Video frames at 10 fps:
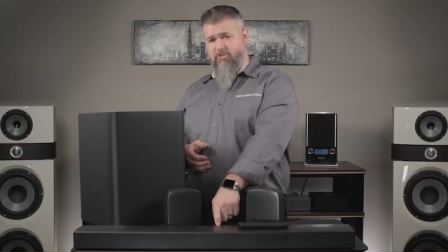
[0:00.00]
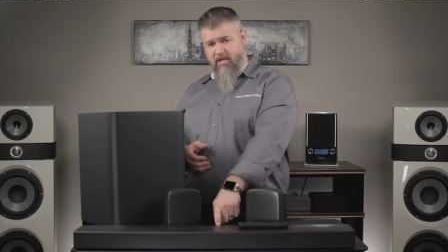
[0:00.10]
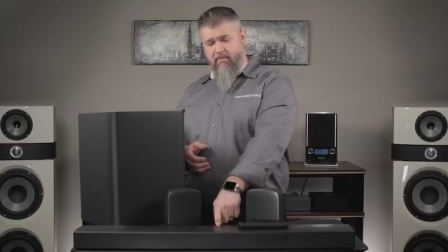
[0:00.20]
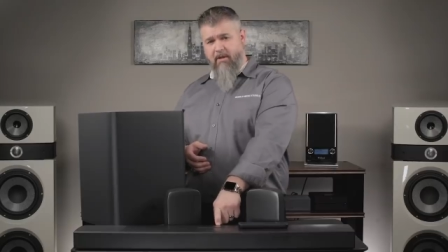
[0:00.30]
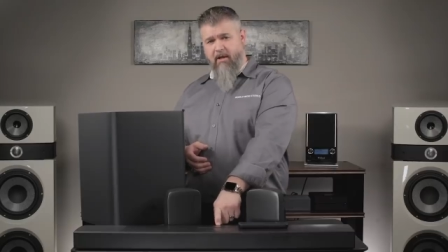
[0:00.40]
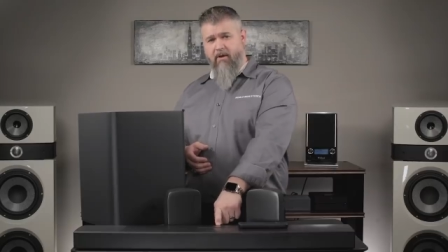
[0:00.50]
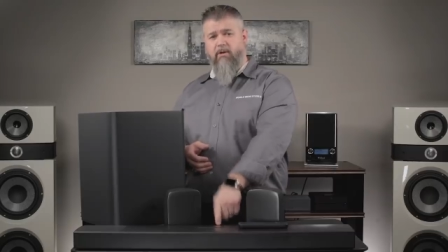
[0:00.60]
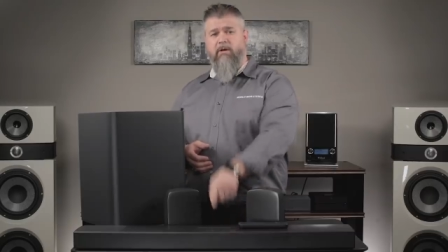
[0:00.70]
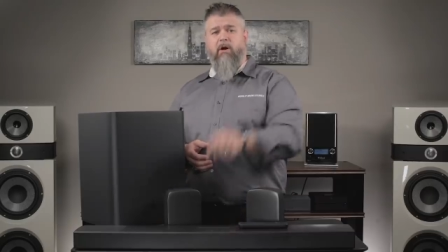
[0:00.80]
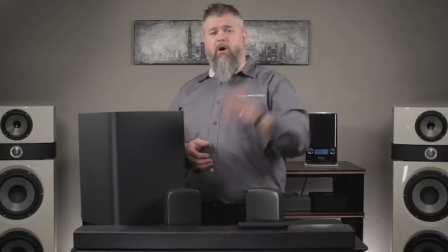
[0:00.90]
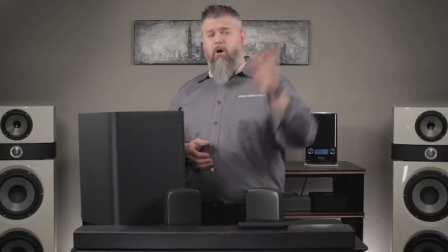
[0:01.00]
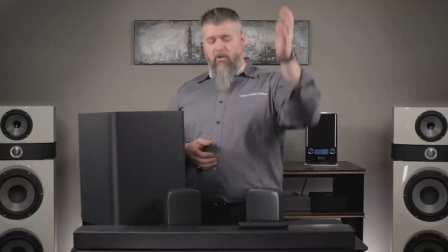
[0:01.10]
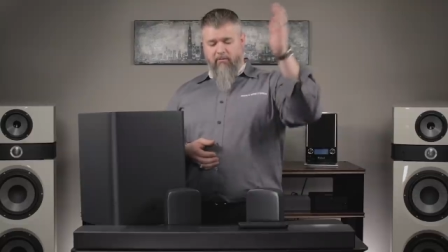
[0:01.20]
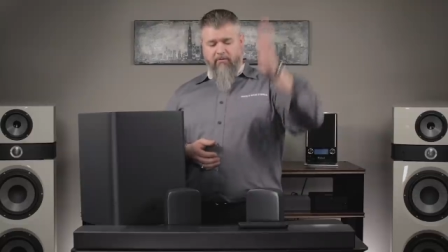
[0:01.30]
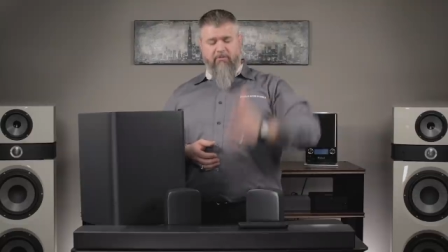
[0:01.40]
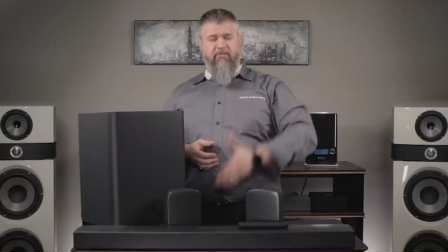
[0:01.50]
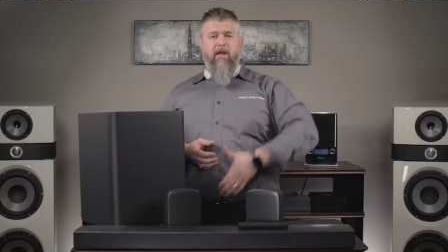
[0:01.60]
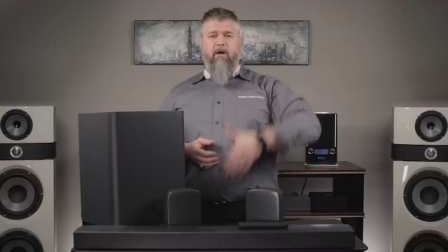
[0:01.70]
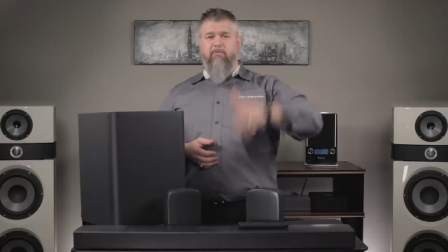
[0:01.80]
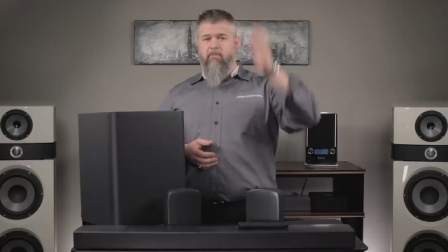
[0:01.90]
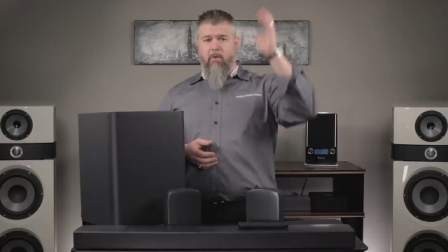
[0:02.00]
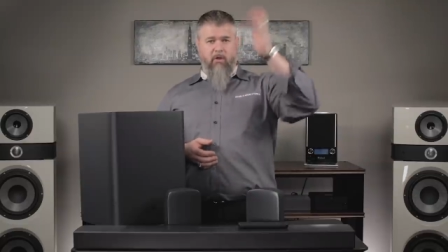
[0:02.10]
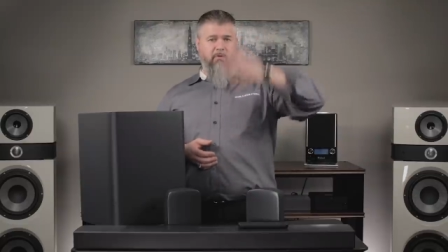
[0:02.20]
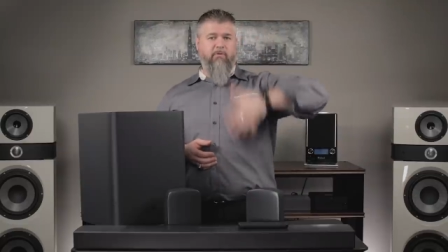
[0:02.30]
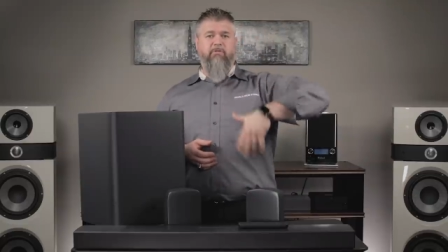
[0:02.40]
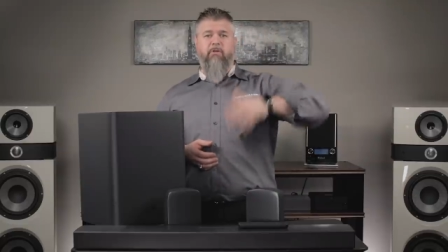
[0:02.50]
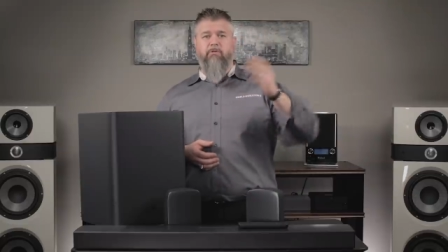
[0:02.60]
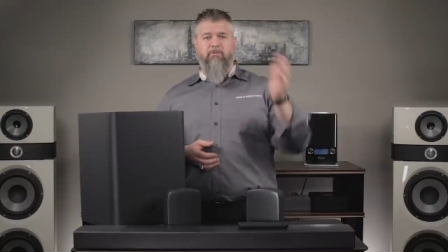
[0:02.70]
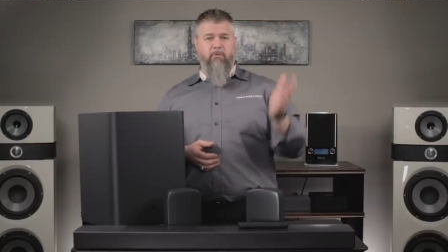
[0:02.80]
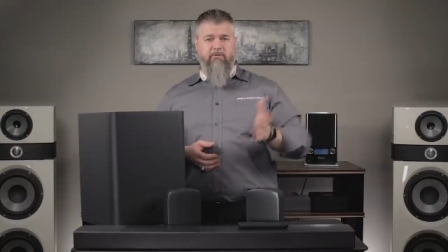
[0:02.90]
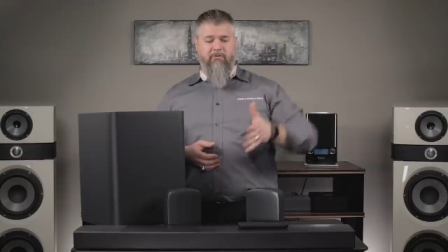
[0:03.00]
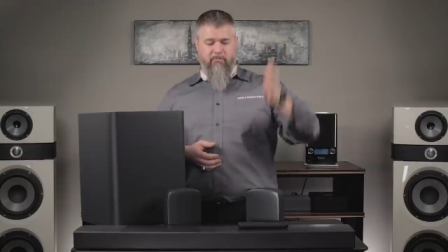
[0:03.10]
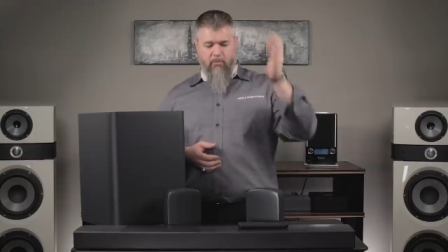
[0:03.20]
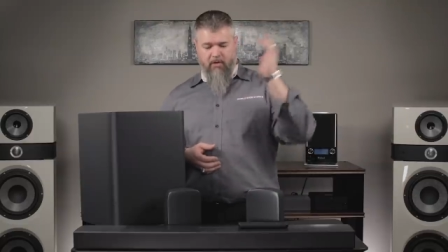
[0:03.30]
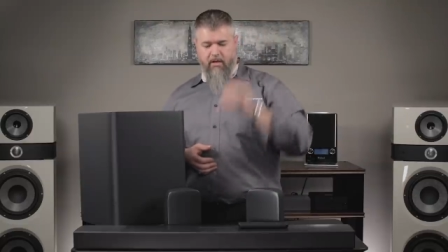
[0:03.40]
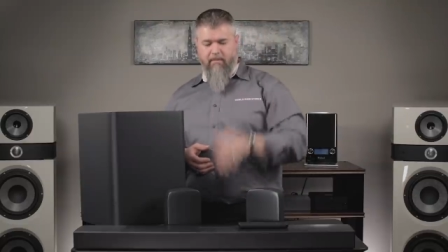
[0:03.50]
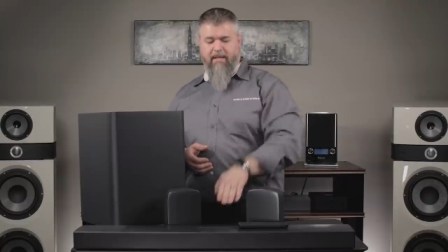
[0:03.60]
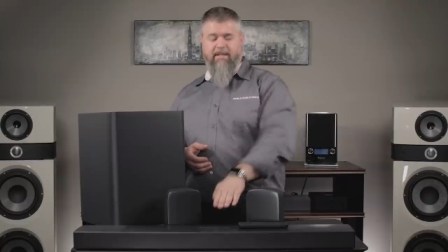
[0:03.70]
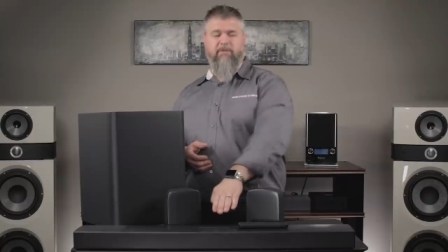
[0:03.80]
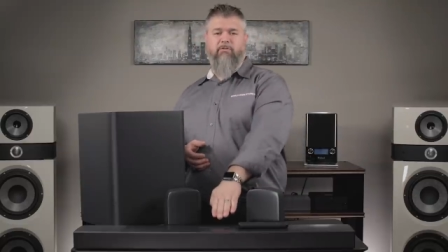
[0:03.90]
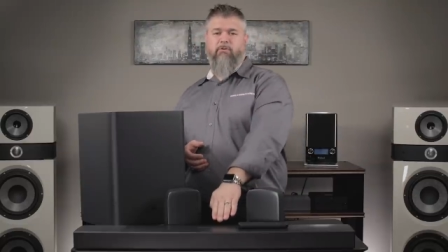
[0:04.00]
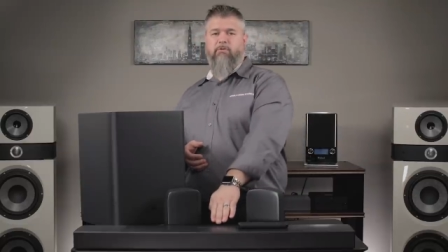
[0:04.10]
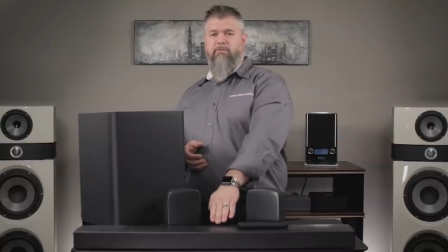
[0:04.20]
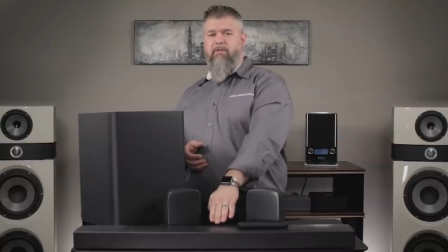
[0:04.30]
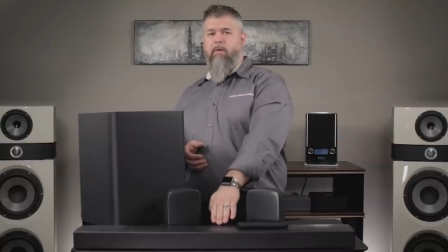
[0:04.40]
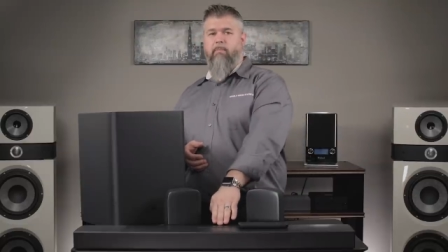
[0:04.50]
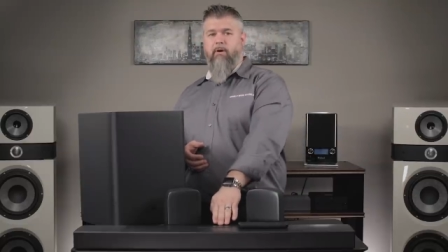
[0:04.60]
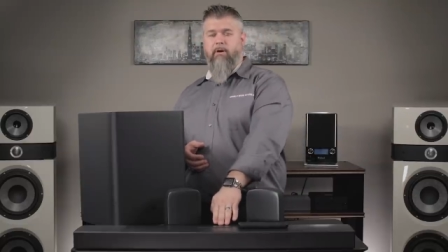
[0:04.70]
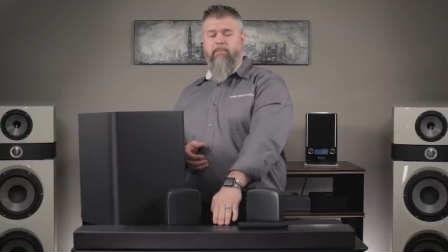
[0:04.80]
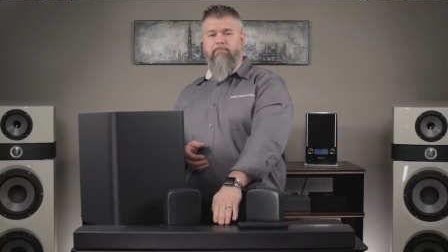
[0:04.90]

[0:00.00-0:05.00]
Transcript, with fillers: the JBL, all of your sound from all of those other sources will come into the soundbar.